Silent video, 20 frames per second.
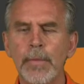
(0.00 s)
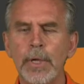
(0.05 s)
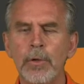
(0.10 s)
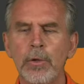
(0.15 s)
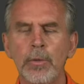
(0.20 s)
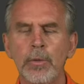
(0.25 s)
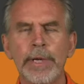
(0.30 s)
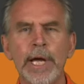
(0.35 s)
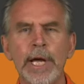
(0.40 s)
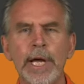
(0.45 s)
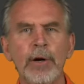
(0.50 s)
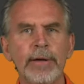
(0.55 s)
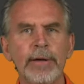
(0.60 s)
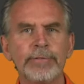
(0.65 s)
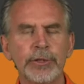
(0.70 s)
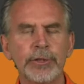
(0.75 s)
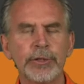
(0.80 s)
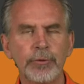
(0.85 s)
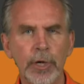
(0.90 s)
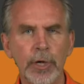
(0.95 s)
we now
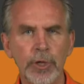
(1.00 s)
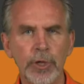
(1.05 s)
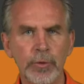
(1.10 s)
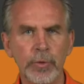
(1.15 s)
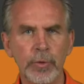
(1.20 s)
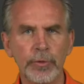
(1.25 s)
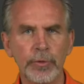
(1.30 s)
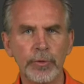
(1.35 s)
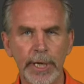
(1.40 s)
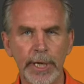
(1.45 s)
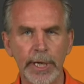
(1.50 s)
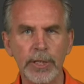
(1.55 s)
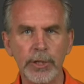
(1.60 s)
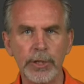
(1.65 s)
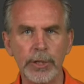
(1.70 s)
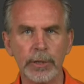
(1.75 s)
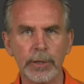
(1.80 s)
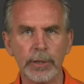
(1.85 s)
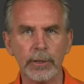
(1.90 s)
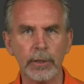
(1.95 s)
have structural
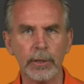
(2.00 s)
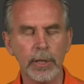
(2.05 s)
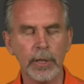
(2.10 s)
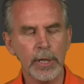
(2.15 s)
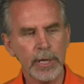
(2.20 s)
tension.